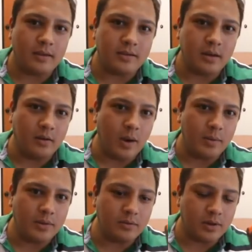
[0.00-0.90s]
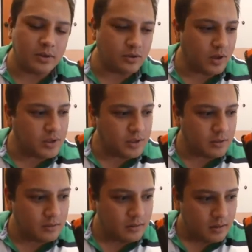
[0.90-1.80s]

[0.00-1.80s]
assault weapons registration,